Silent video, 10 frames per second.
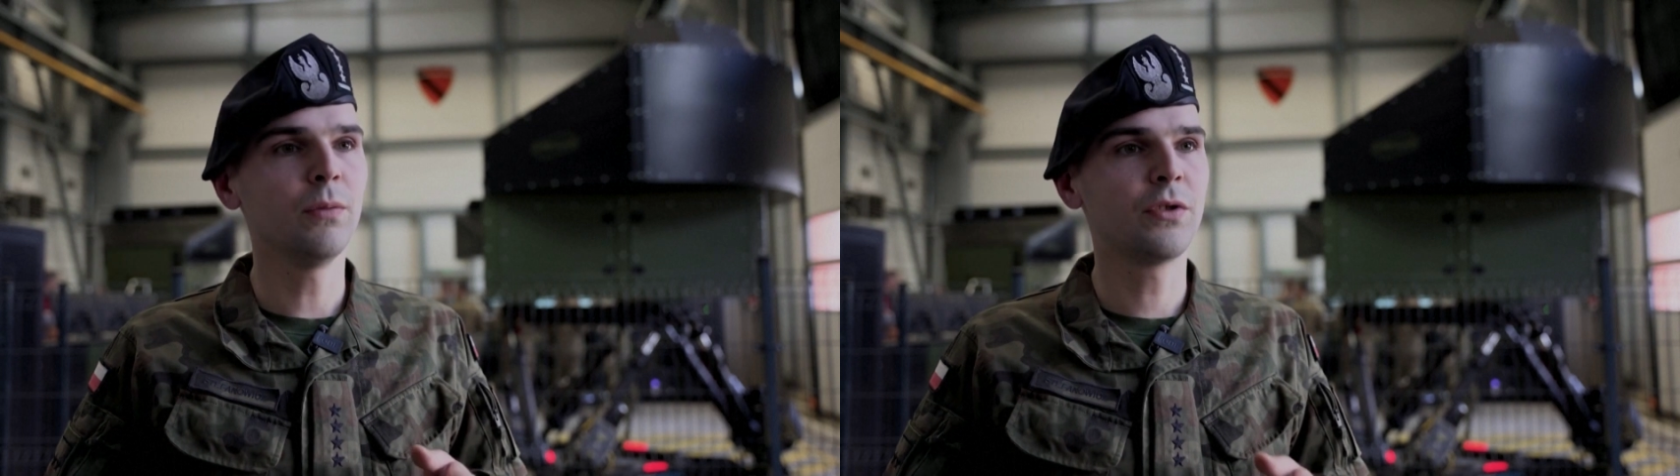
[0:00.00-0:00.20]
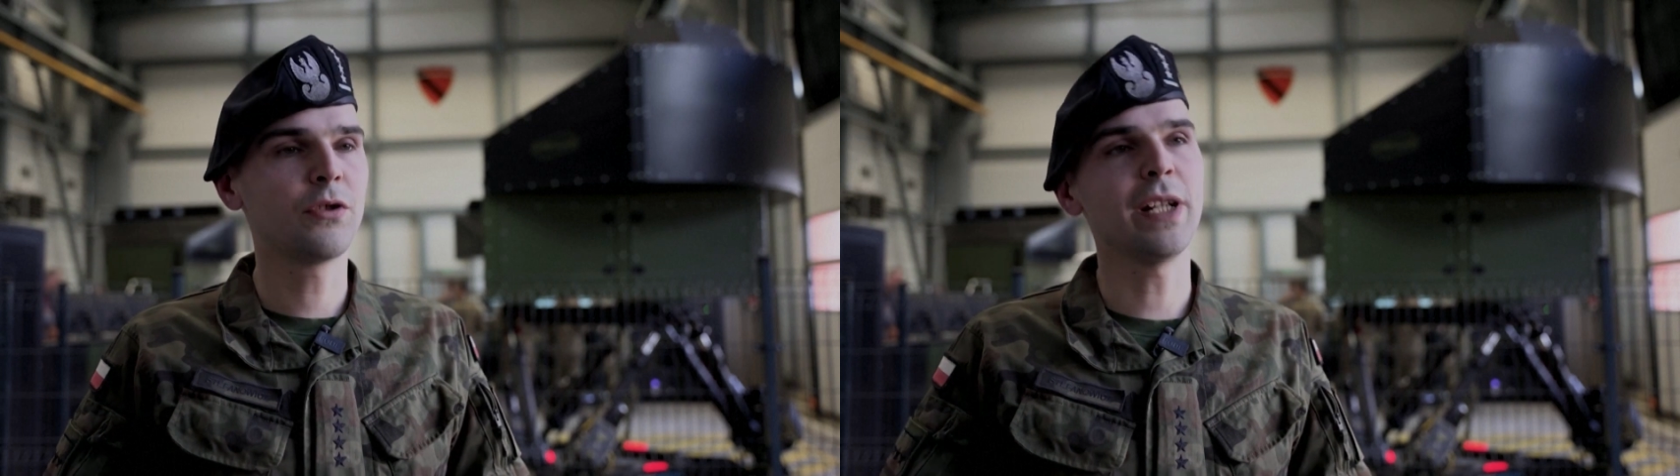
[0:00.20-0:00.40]

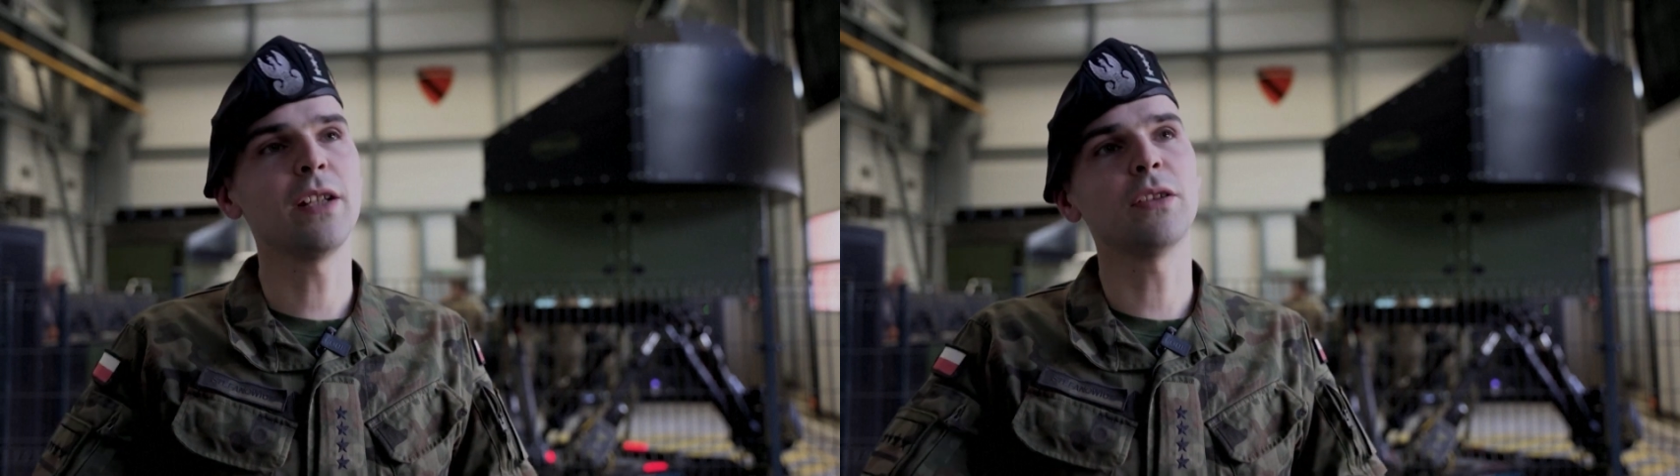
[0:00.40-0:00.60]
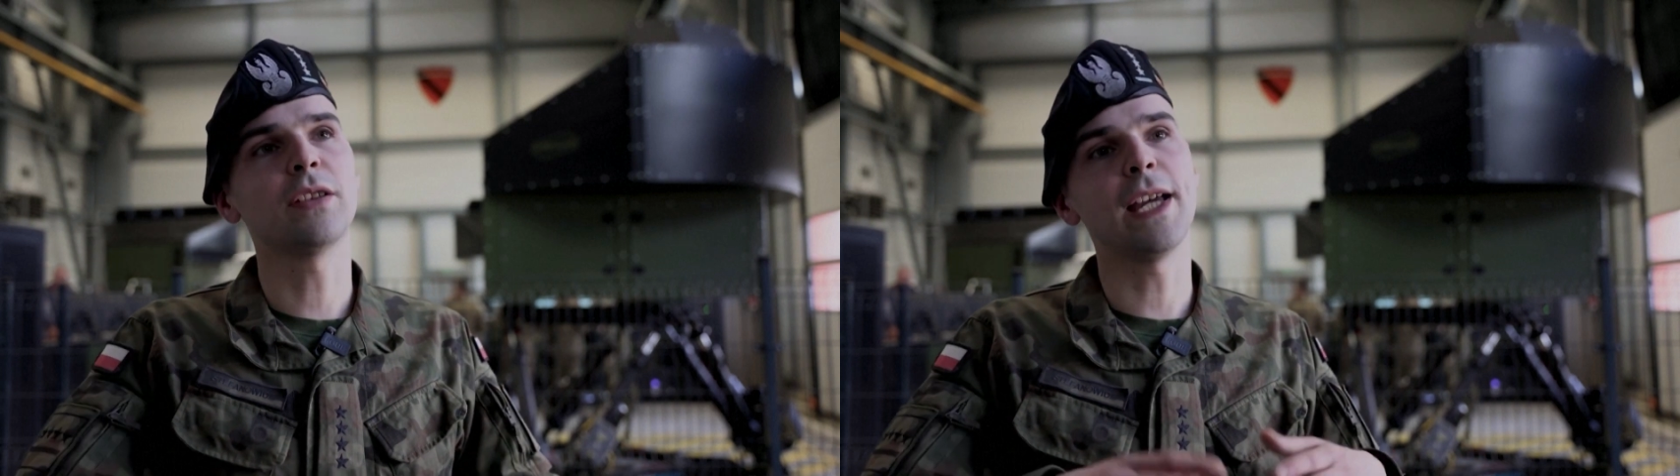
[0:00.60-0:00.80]

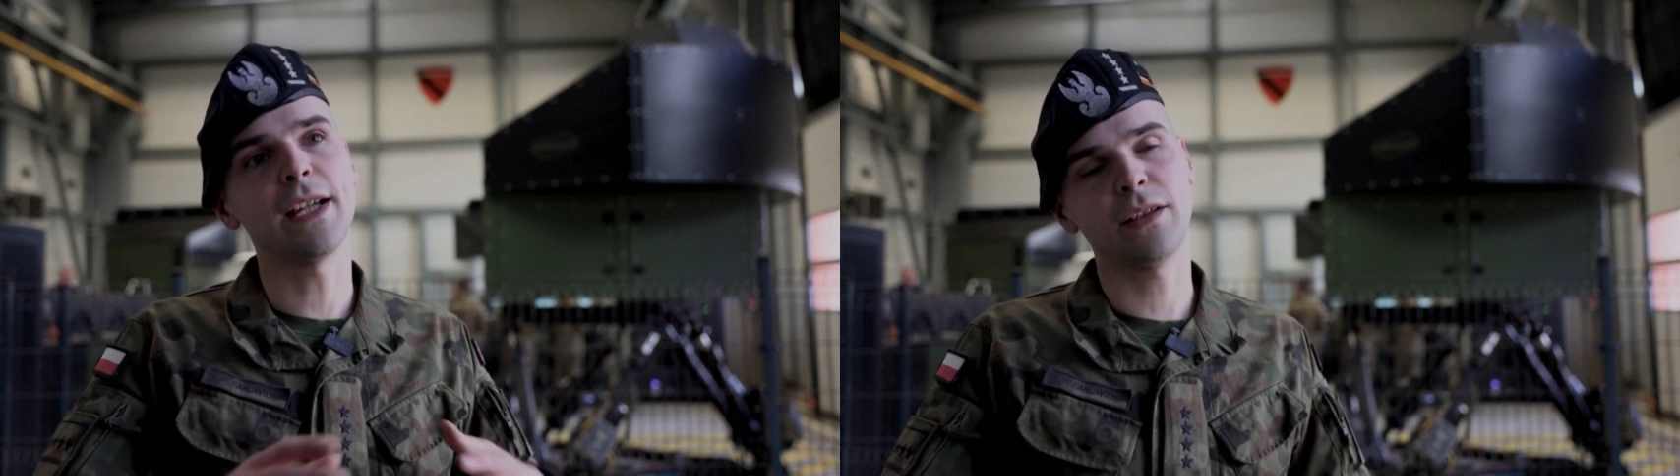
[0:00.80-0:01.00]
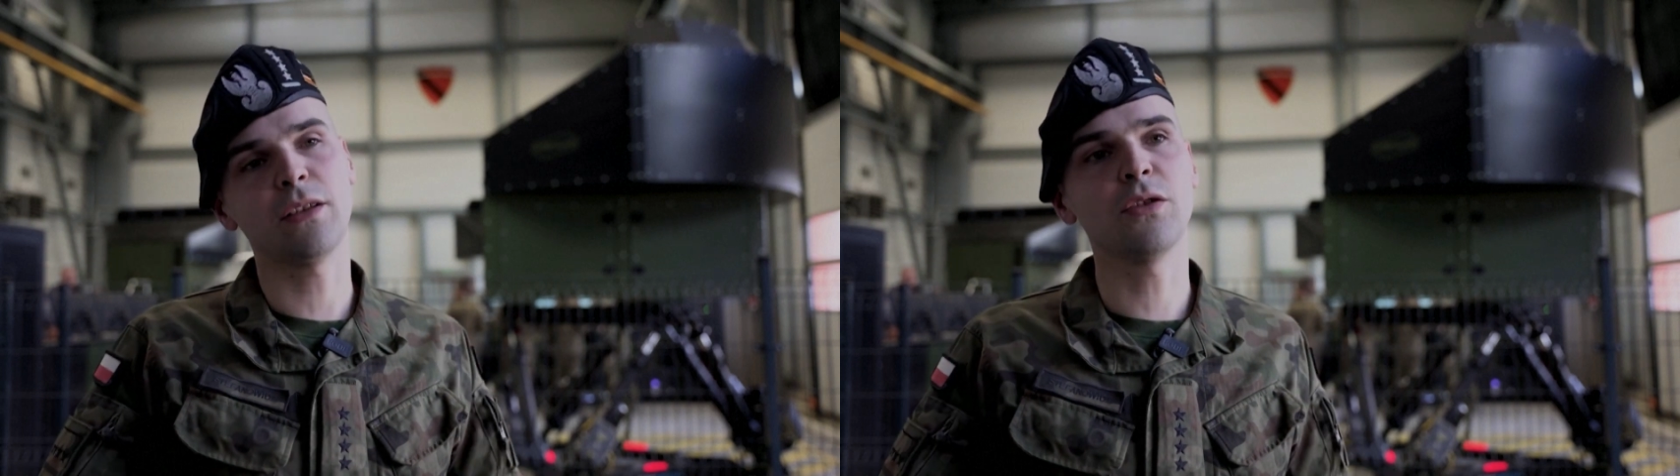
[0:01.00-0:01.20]
training on the
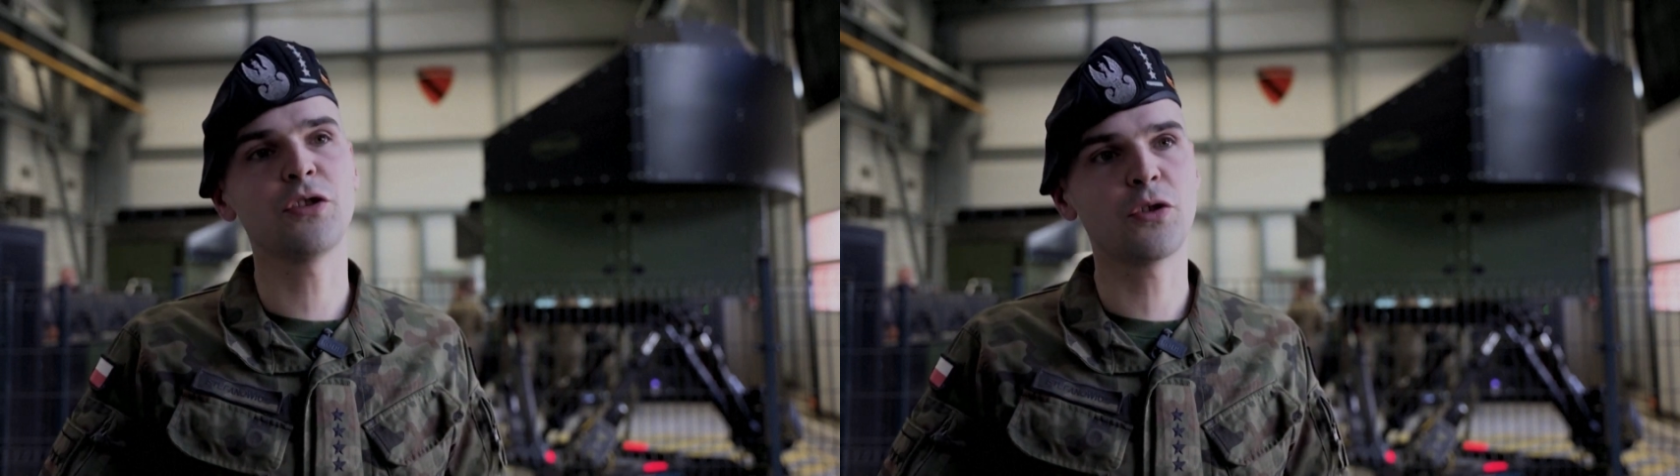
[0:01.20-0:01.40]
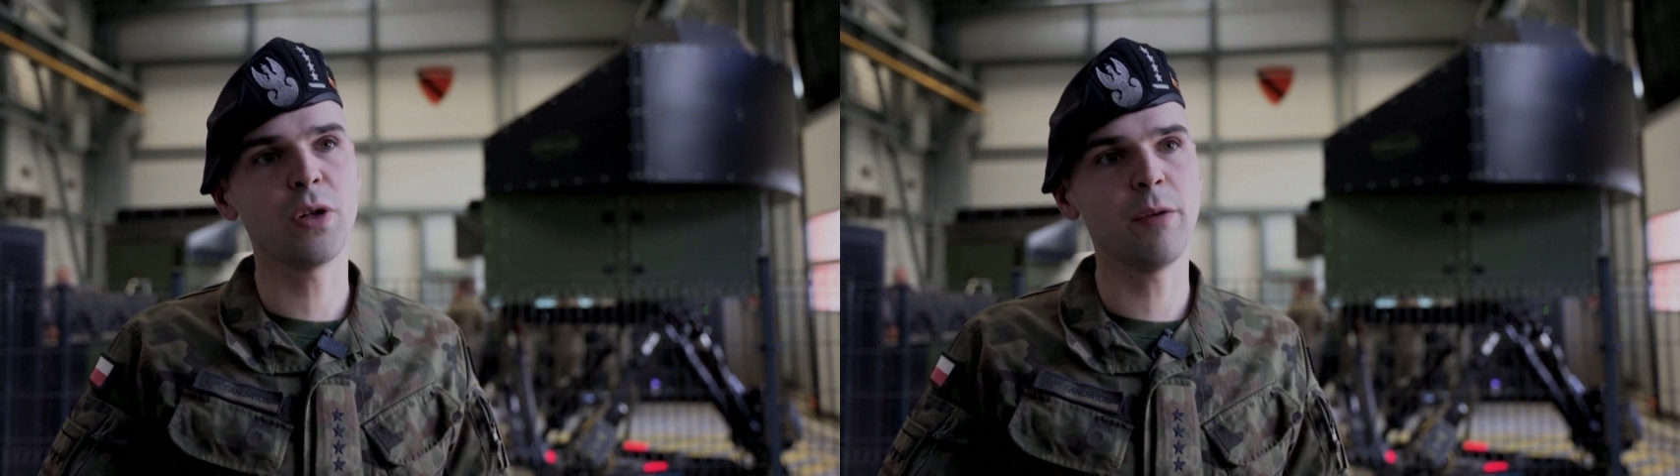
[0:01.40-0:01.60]
tactical
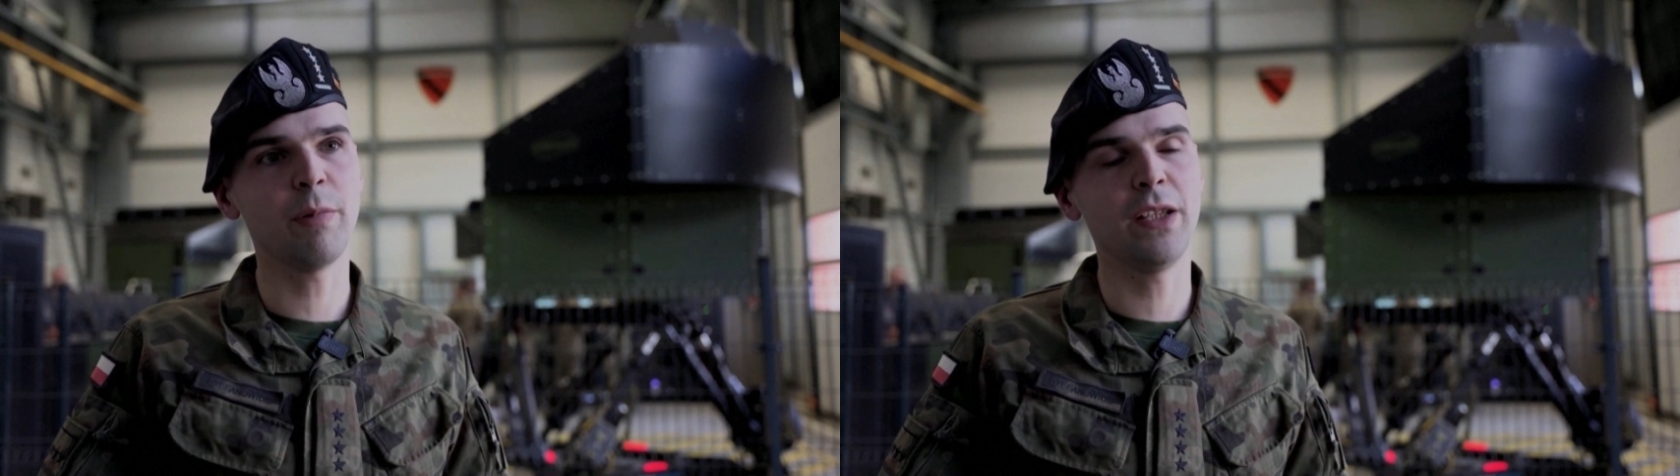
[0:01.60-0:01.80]
strip